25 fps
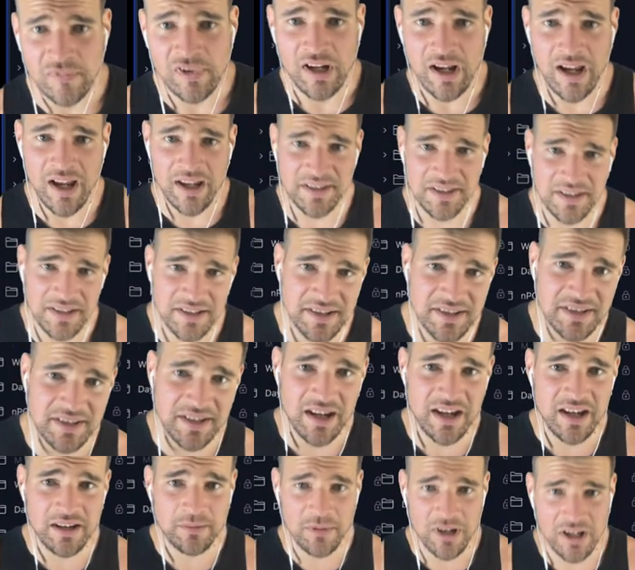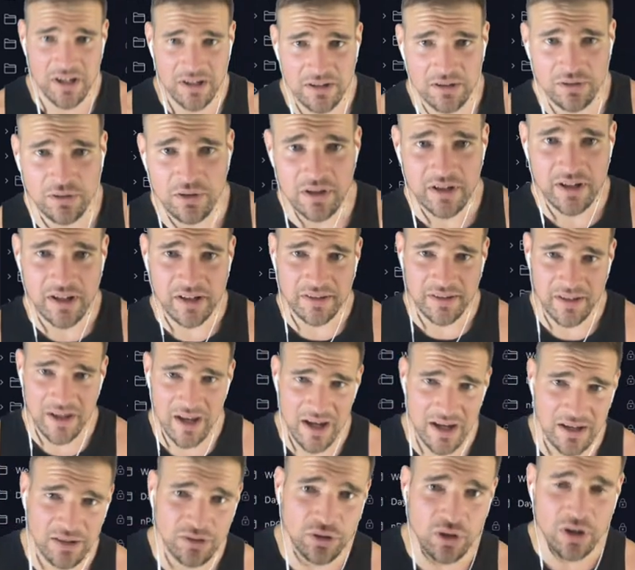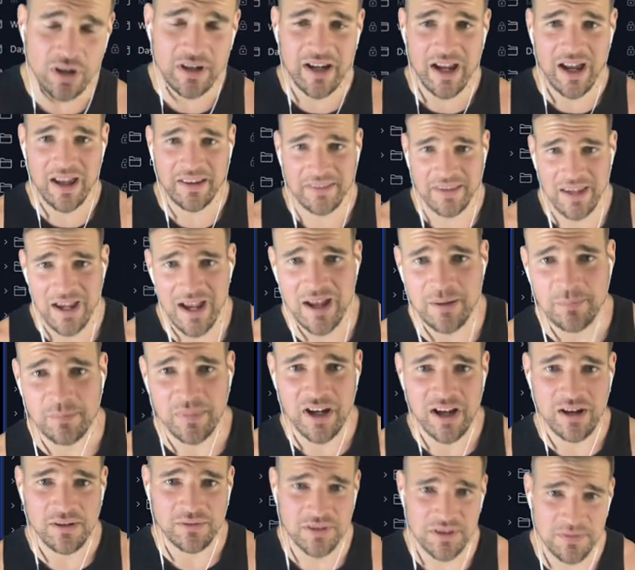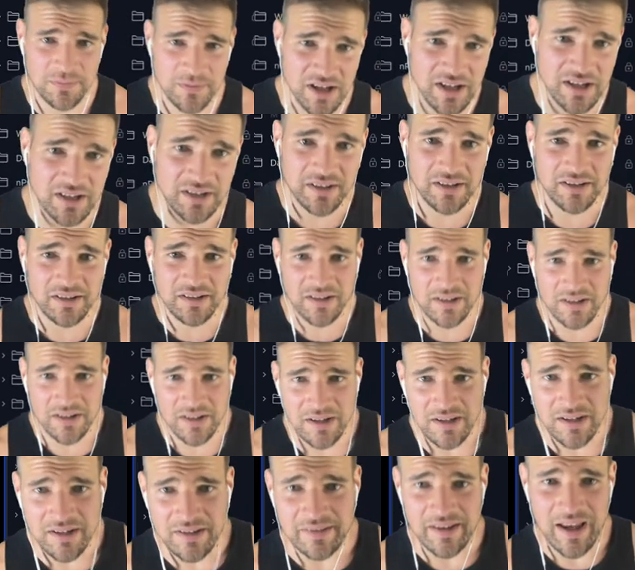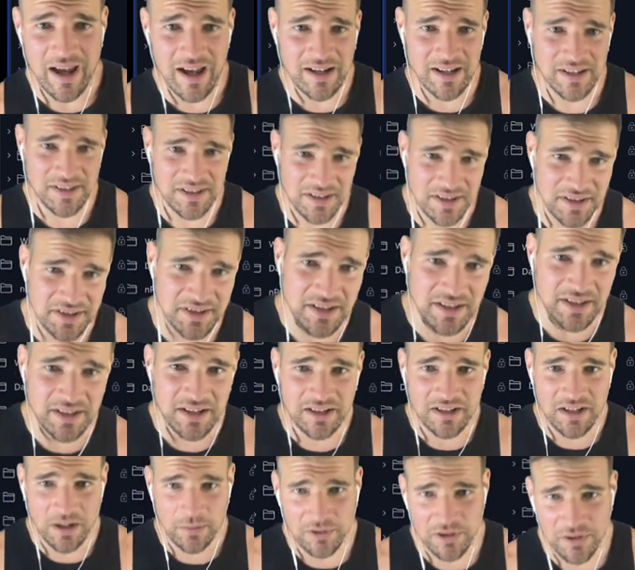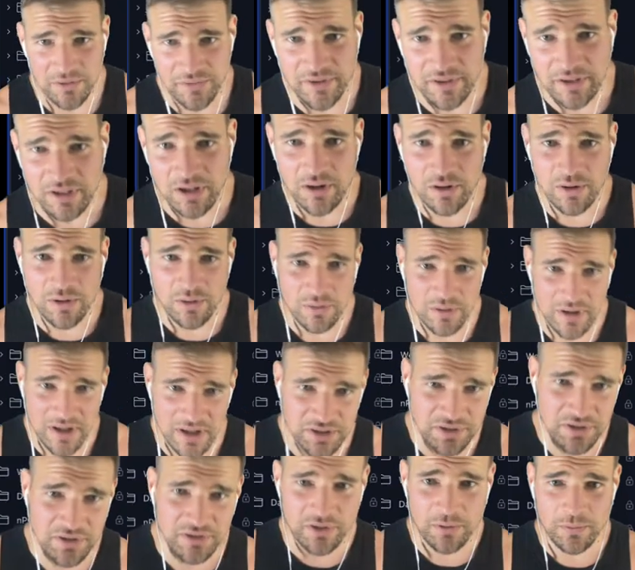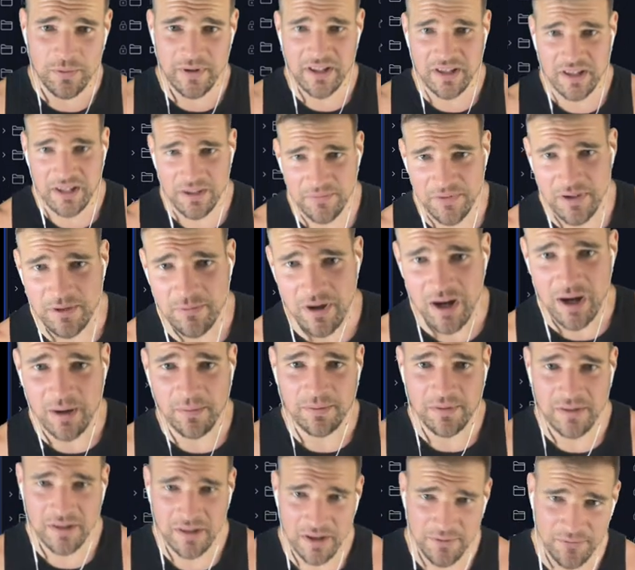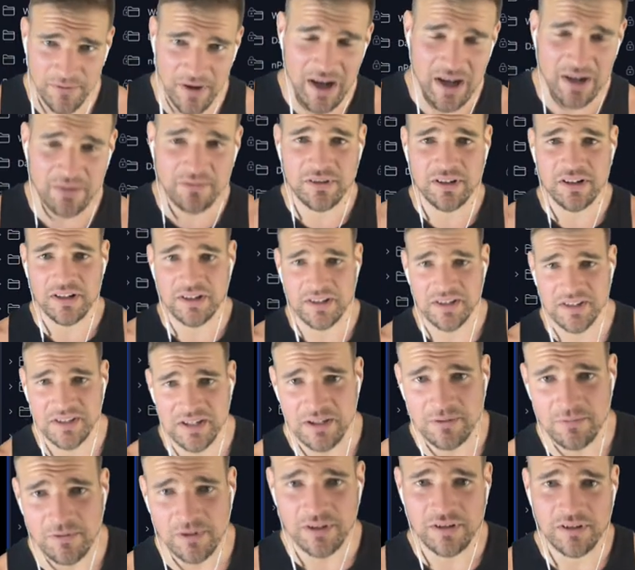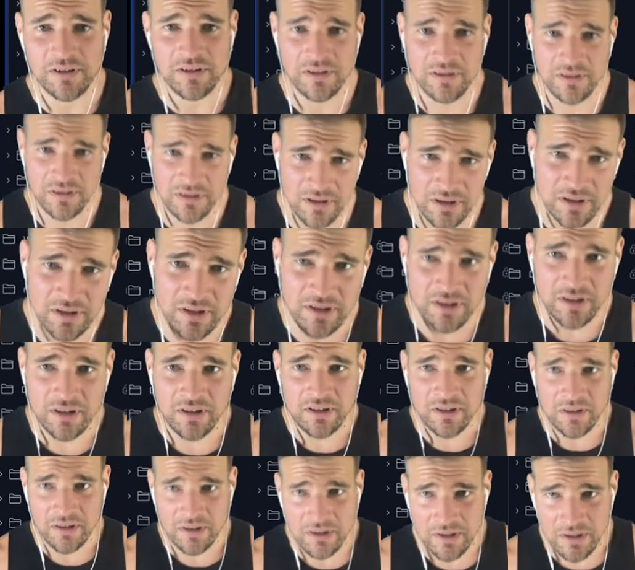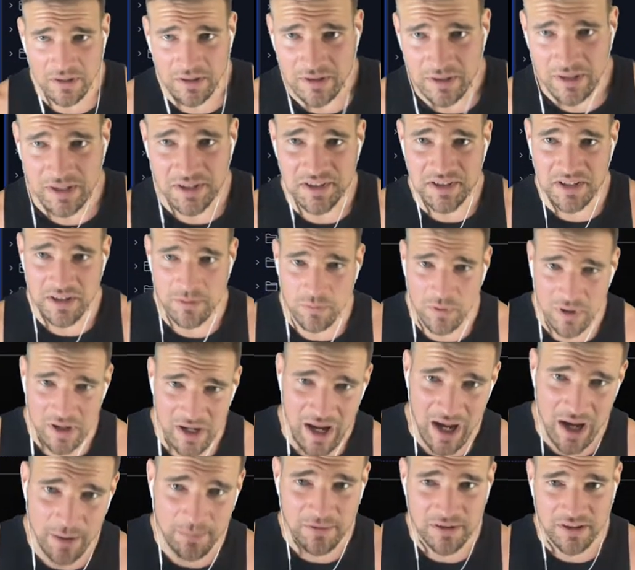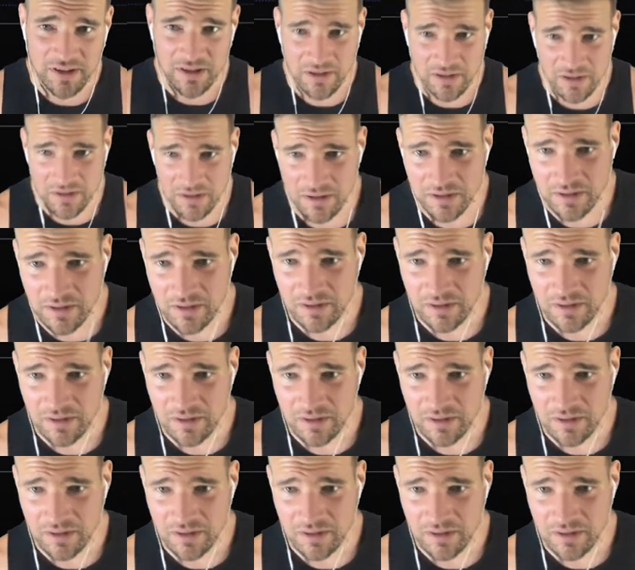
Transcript: That's insane, man. Look at that. Look at that bounce, man. That is a CDW of the low into the weekly VWAP, if I ever done seen one. Let's see what happened there.